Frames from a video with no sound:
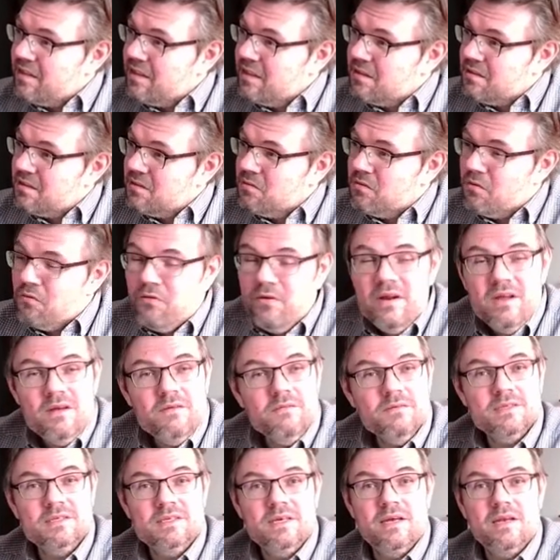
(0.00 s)
the,
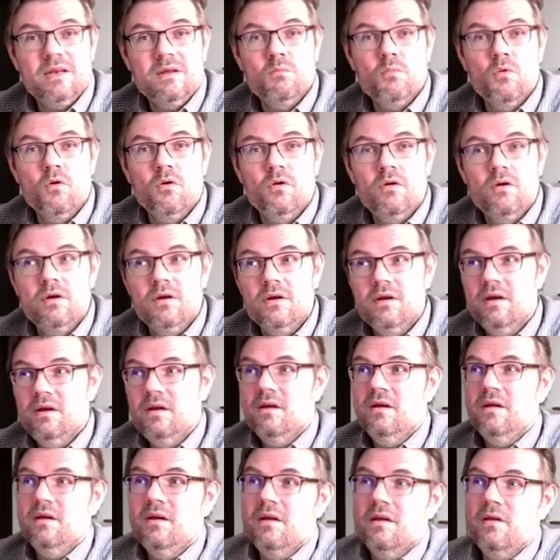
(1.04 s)
frequency anymore.
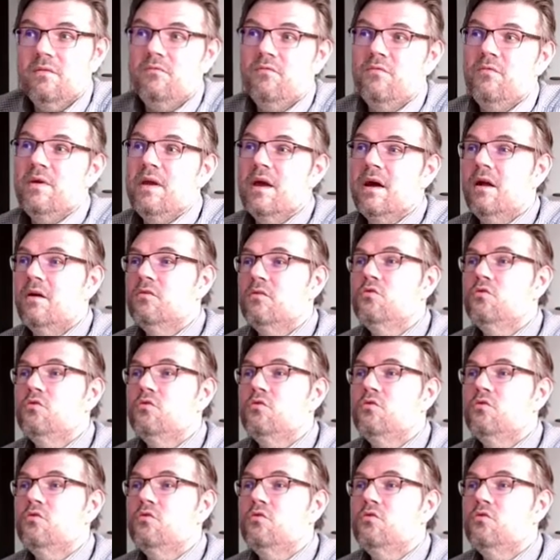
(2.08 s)
Yeah? If we are